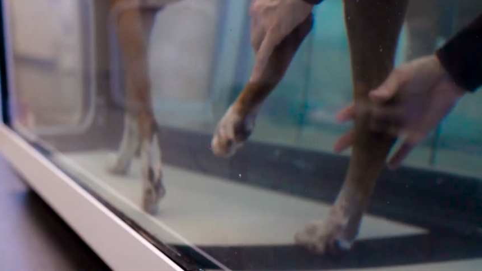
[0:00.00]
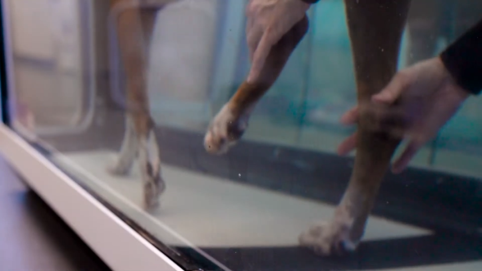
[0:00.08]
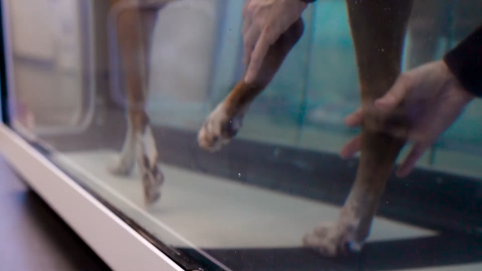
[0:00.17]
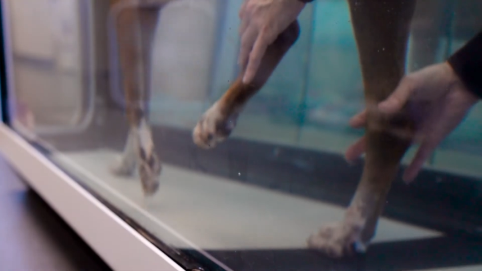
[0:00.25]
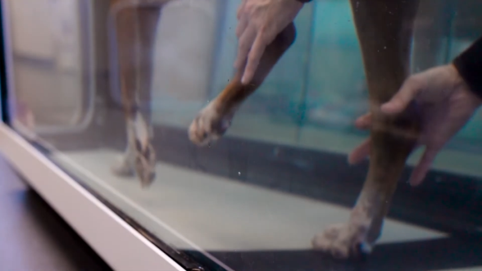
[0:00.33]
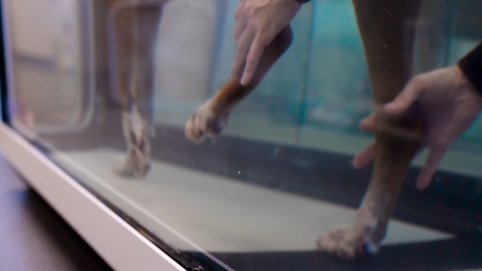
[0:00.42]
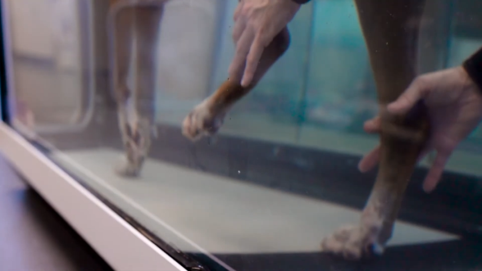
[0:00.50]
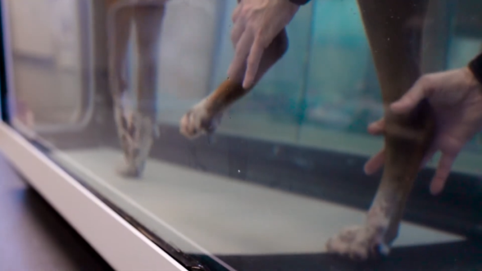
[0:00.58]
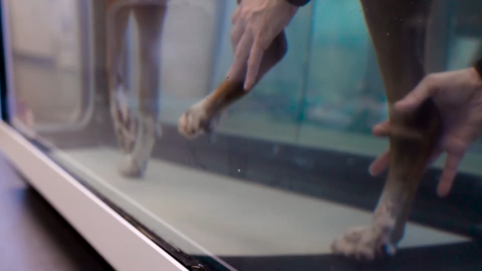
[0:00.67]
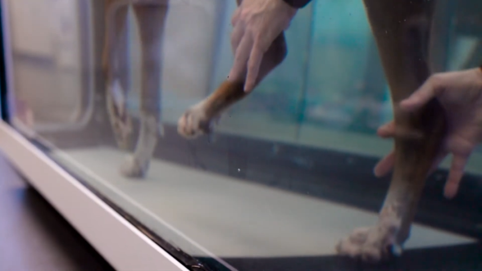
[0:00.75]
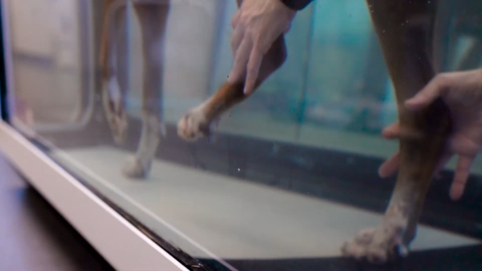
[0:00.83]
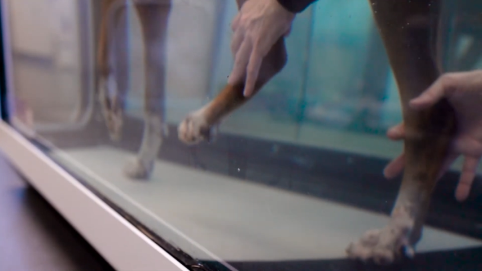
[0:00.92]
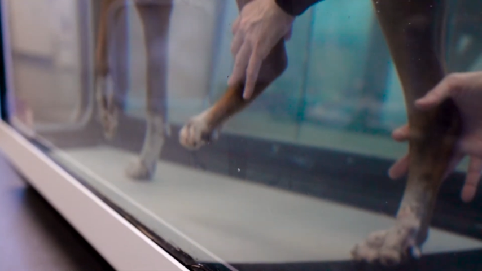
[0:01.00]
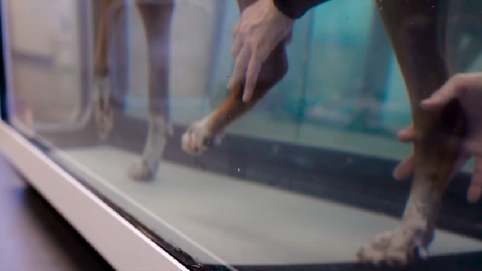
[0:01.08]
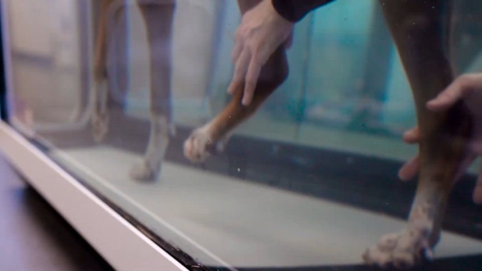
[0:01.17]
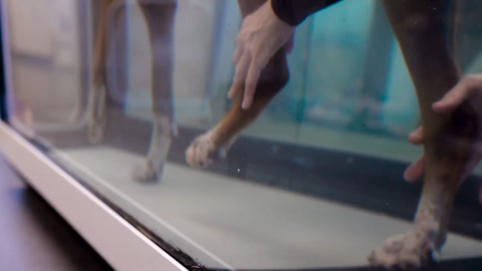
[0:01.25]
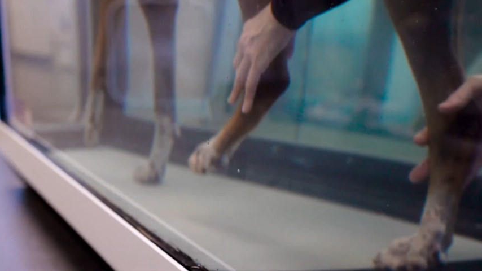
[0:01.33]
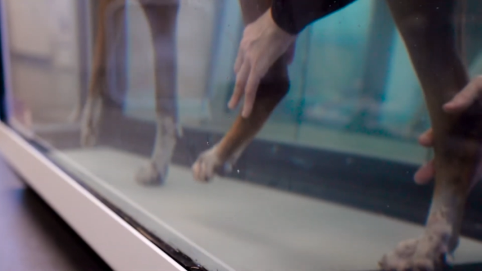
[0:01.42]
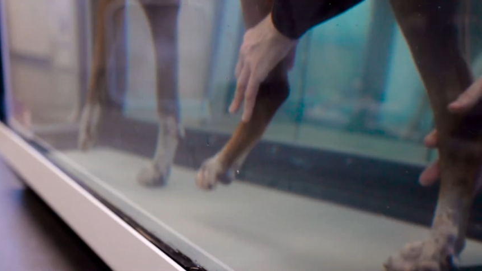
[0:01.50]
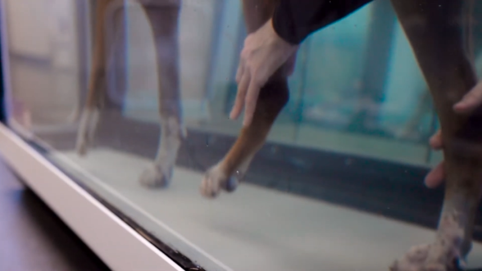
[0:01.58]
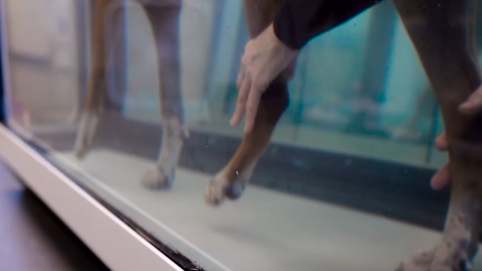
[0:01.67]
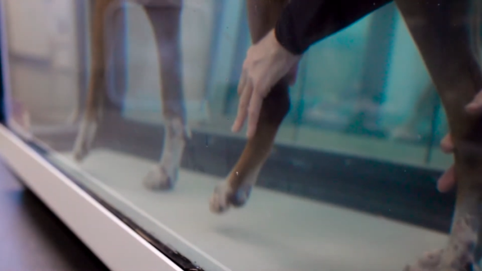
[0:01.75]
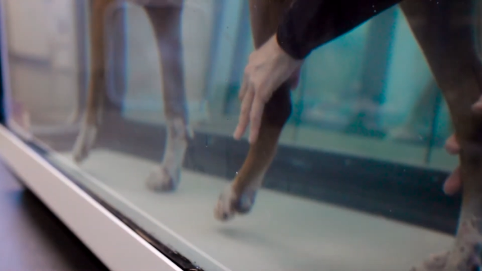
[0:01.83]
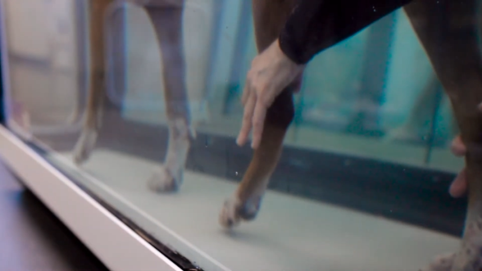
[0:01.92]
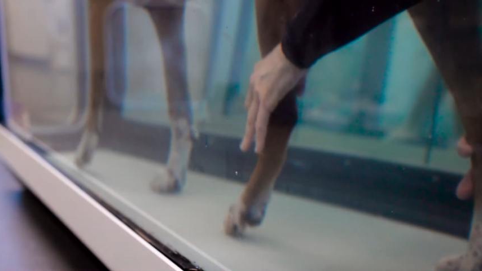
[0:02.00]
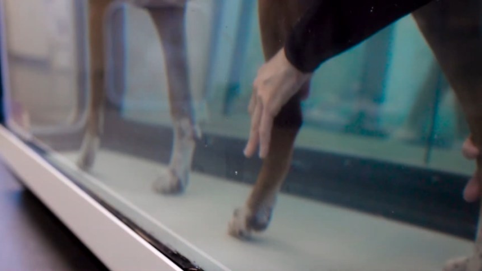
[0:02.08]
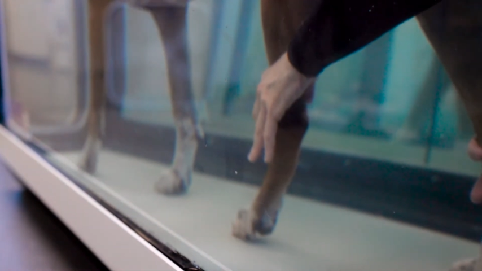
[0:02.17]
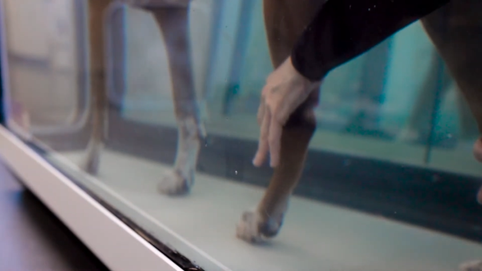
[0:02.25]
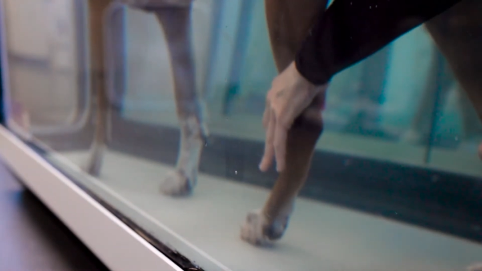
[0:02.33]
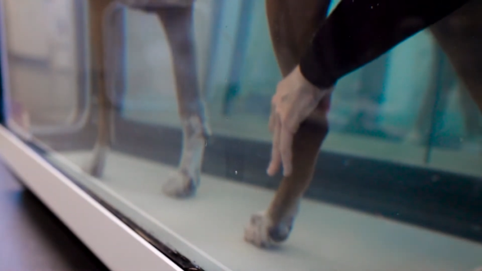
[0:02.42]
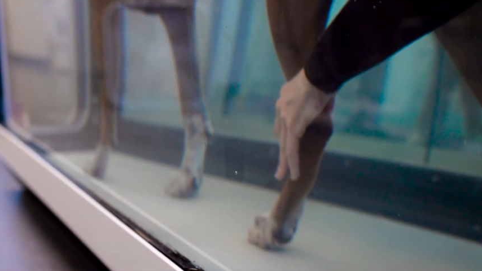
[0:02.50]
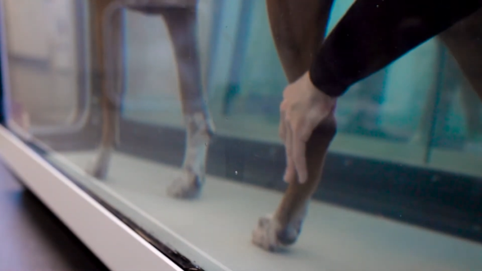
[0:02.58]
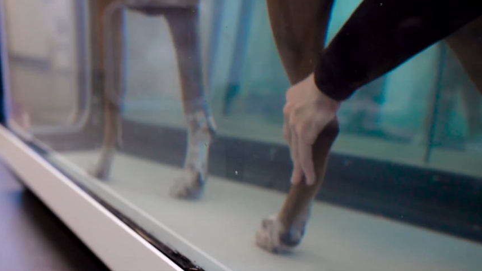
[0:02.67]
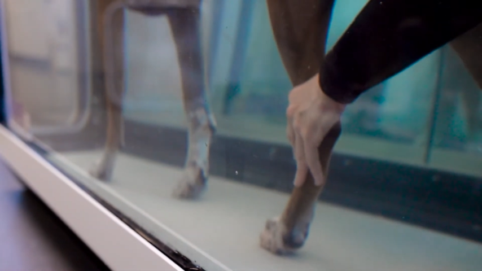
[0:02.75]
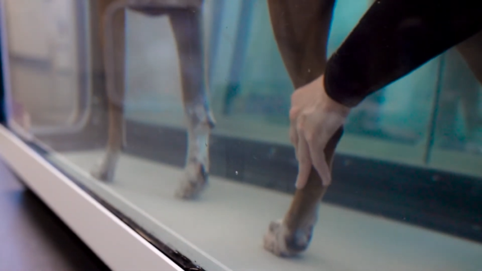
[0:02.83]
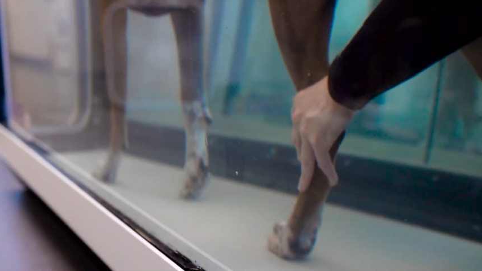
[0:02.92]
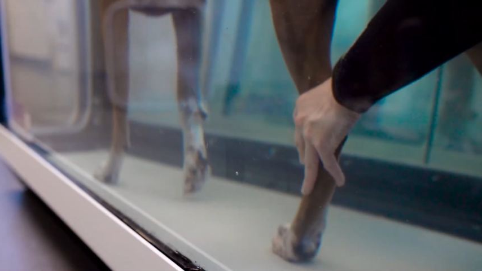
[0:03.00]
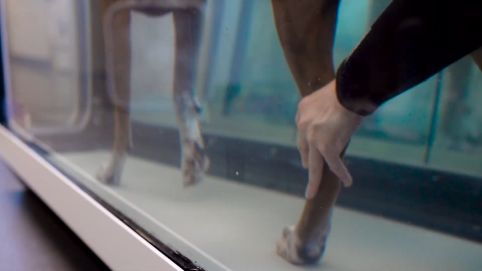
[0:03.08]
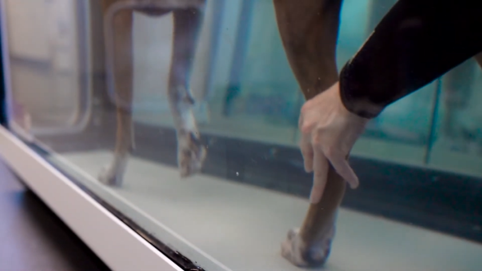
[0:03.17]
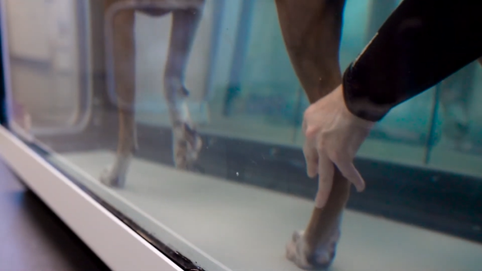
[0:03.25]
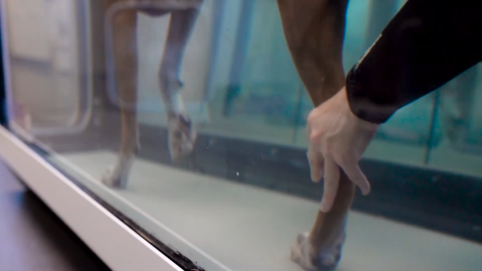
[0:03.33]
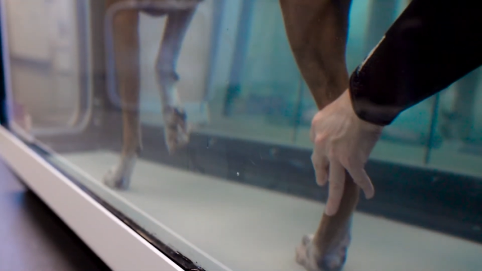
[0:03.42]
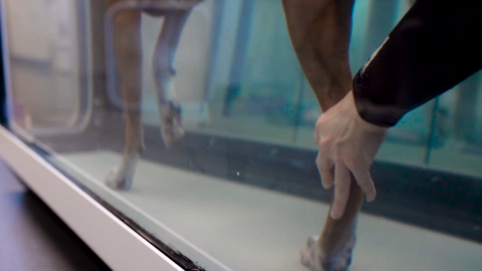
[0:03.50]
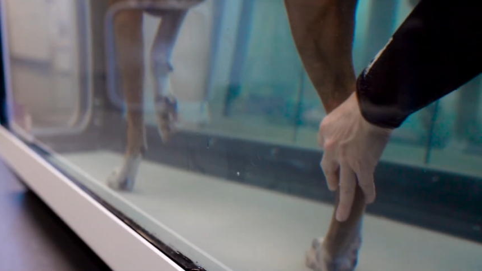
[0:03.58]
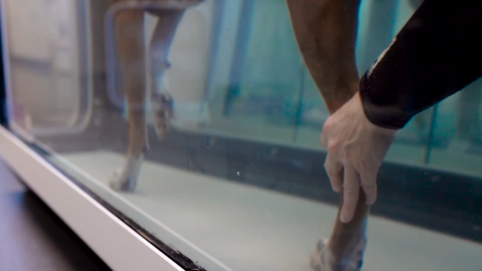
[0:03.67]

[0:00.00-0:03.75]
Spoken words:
No face is visible, so there are no lips to read.